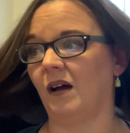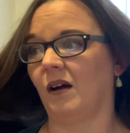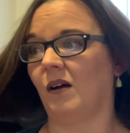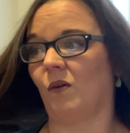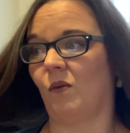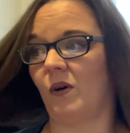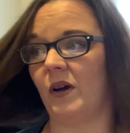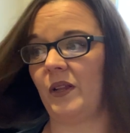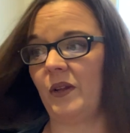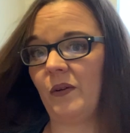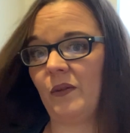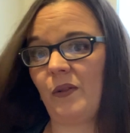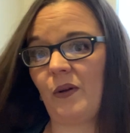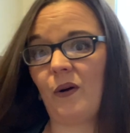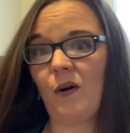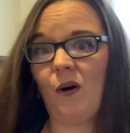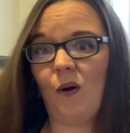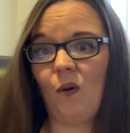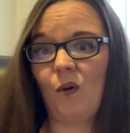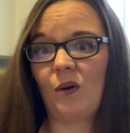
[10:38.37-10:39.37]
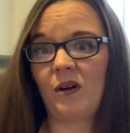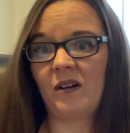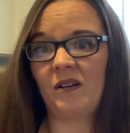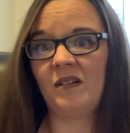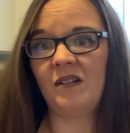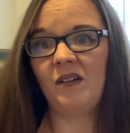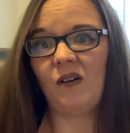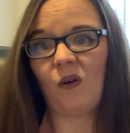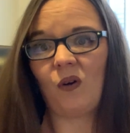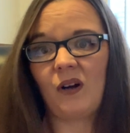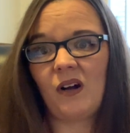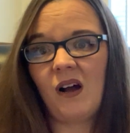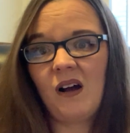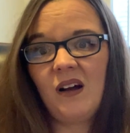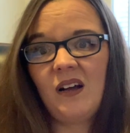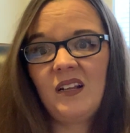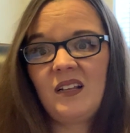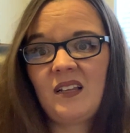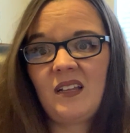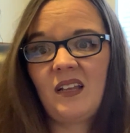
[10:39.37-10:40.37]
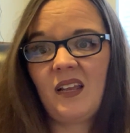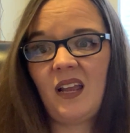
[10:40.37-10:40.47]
whether they're holding or not,